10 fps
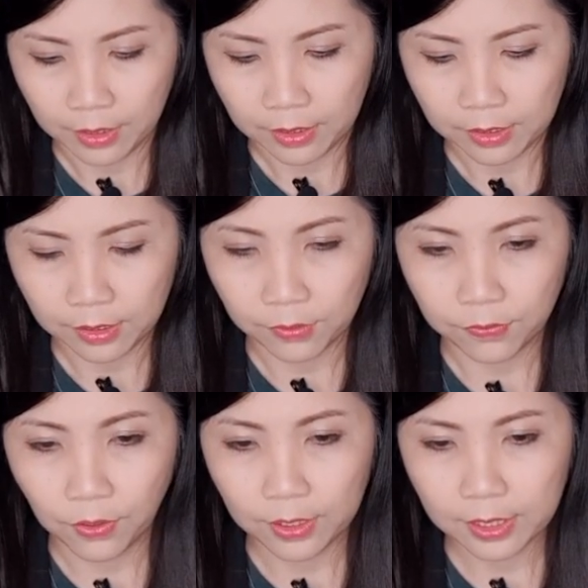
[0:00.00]
So
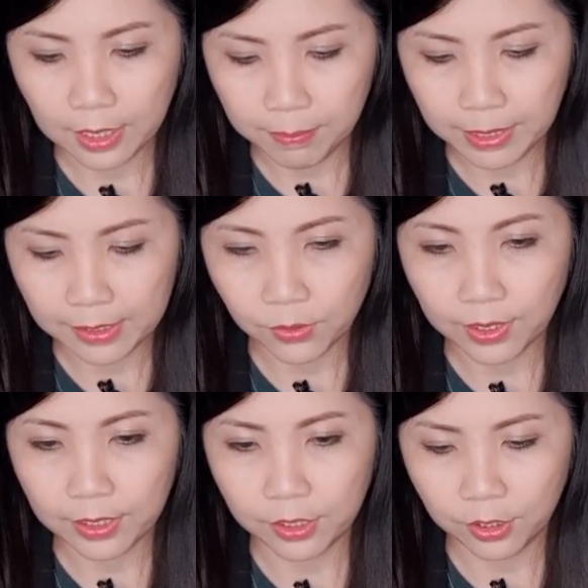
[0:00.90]
14 plus
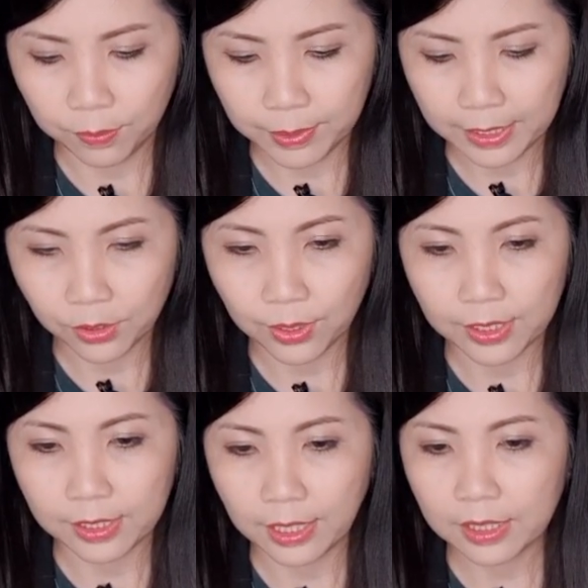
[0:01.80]
22 plus
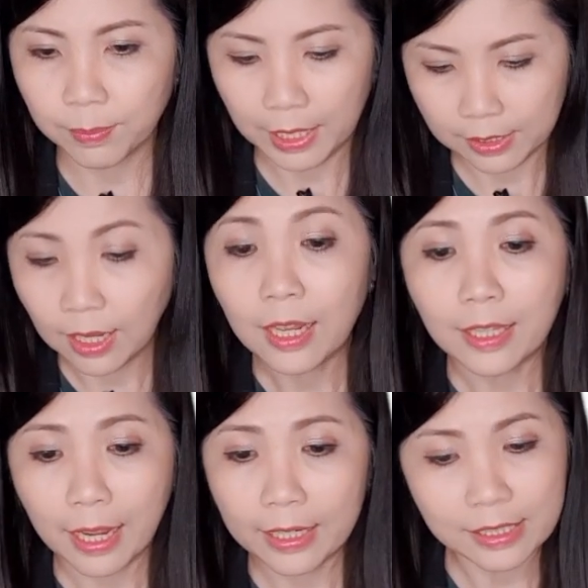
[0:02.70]
26 plus
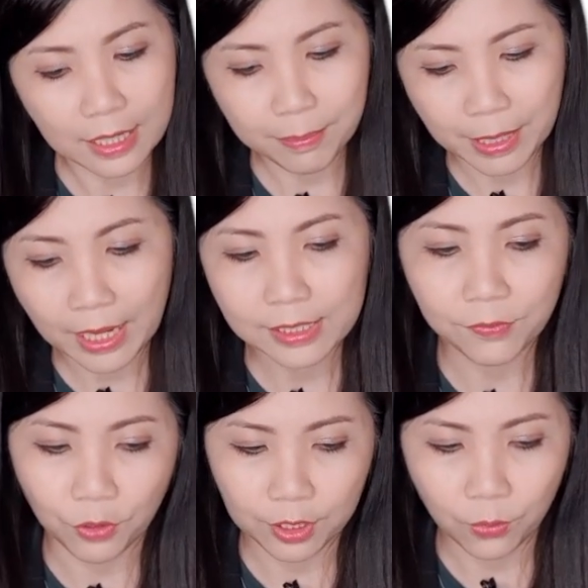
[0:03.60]
19 plus
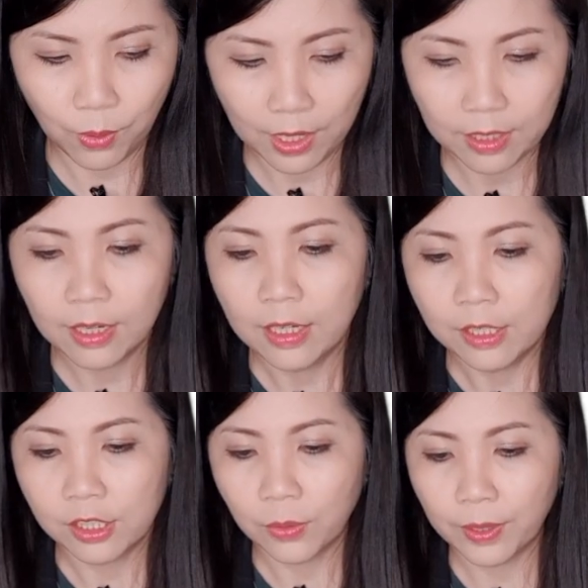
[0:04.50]
41,
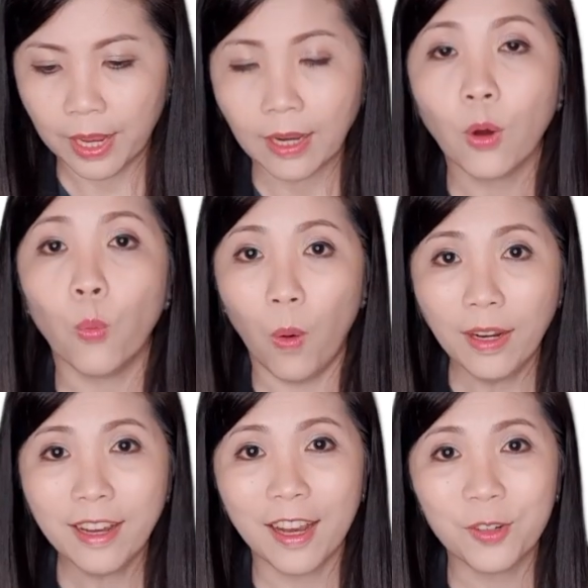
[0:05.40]
so we get
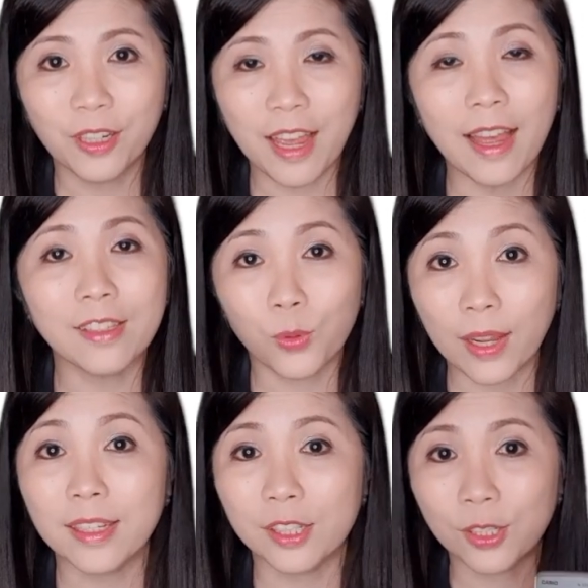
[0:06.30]

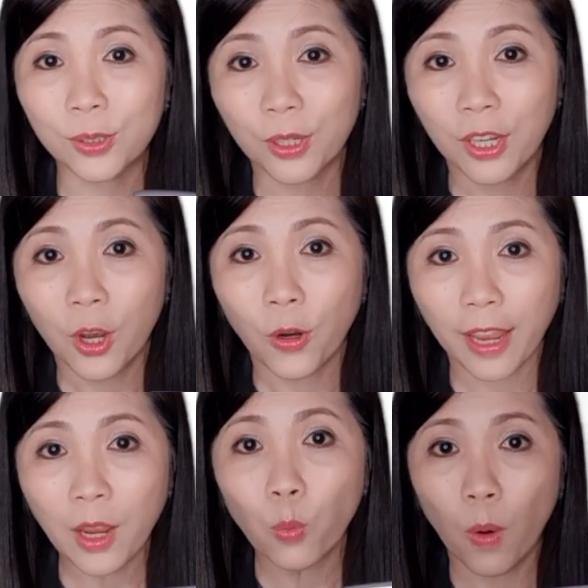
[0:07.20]
122.
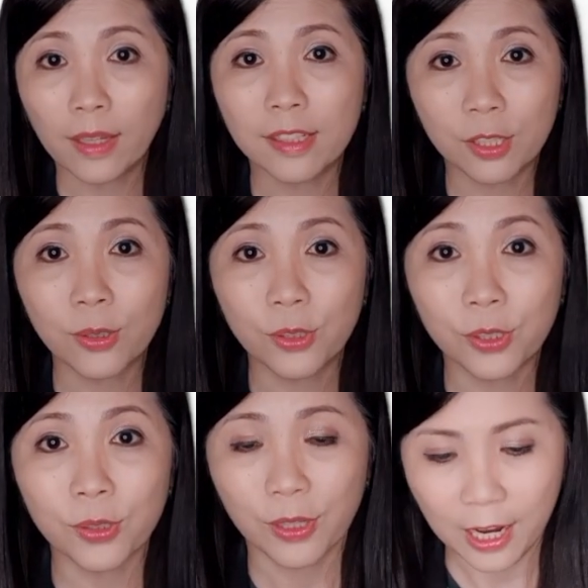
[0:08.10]
Okay,
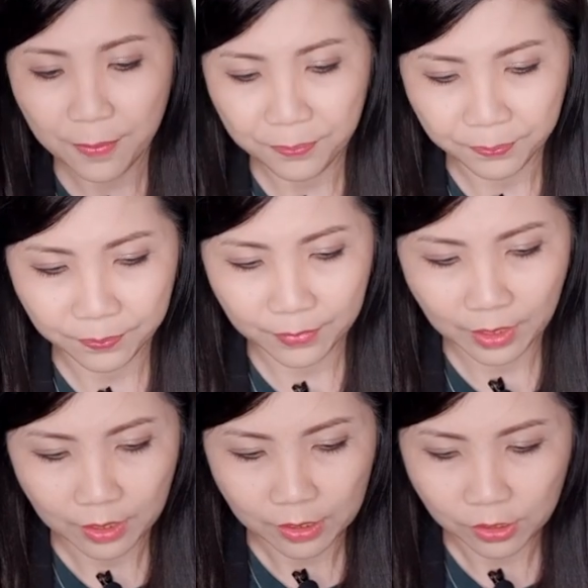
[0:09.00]
122, yeah?
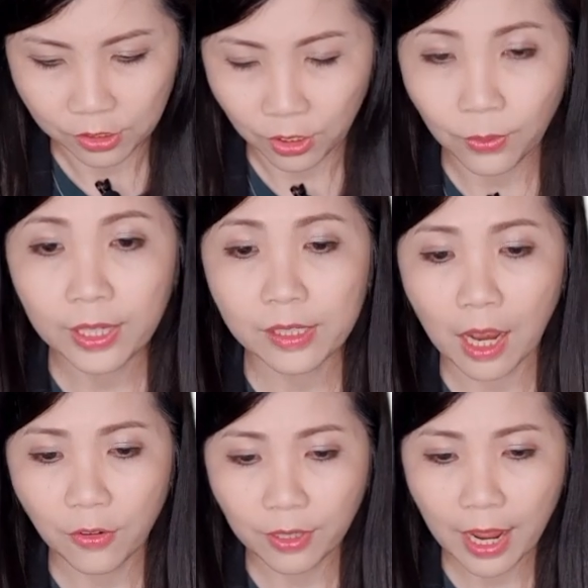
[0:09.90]
So it's
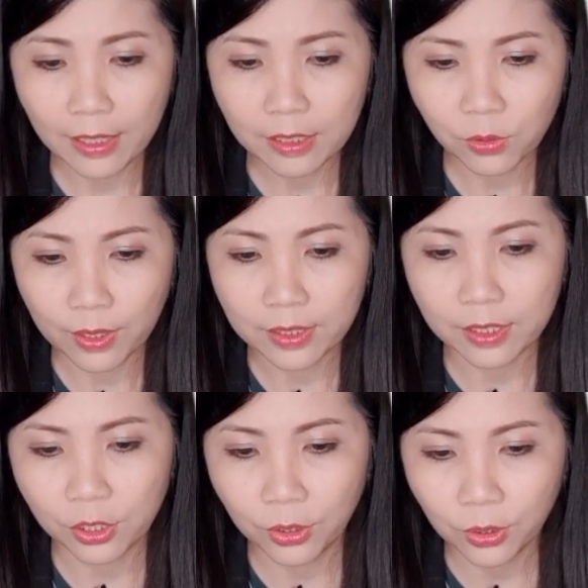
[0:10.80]

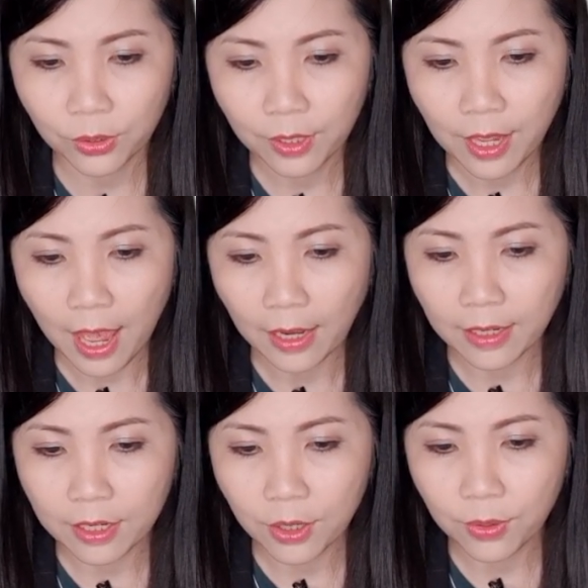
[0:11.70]
122 and
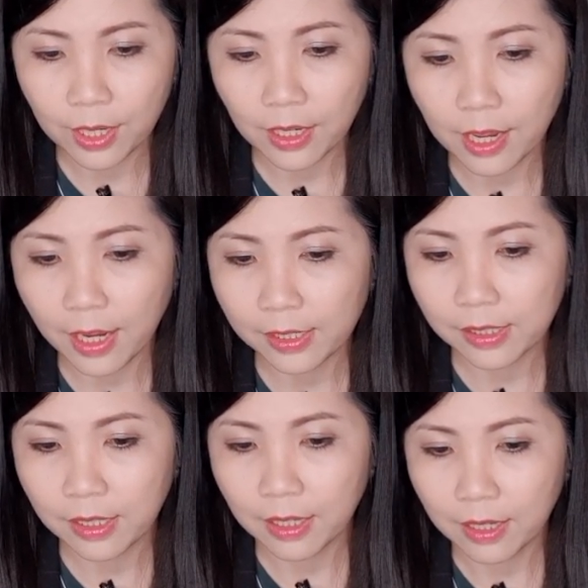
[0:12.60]
the unit
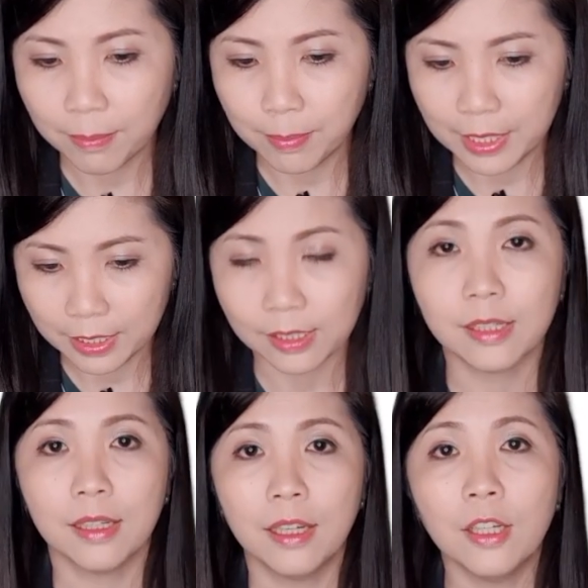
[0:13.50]
is
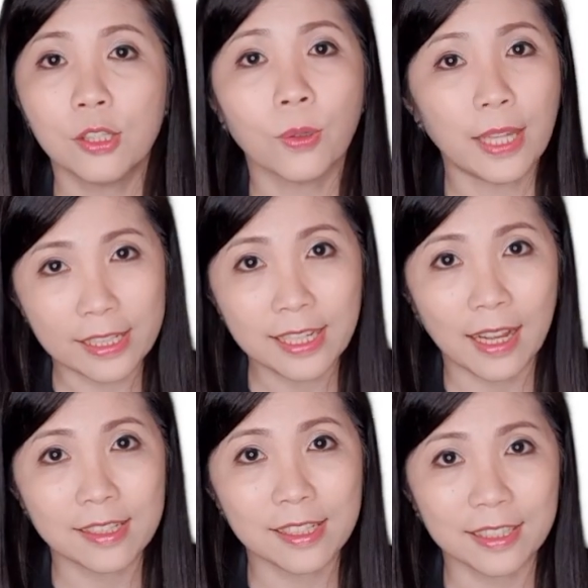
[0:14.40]
meters. So that's the
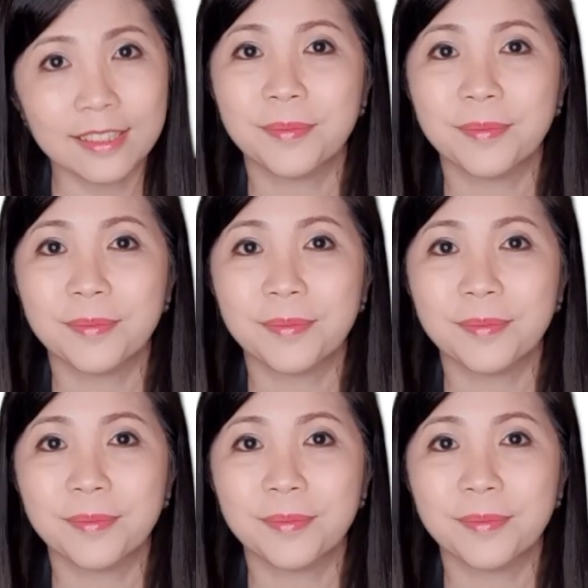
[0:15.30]
answer.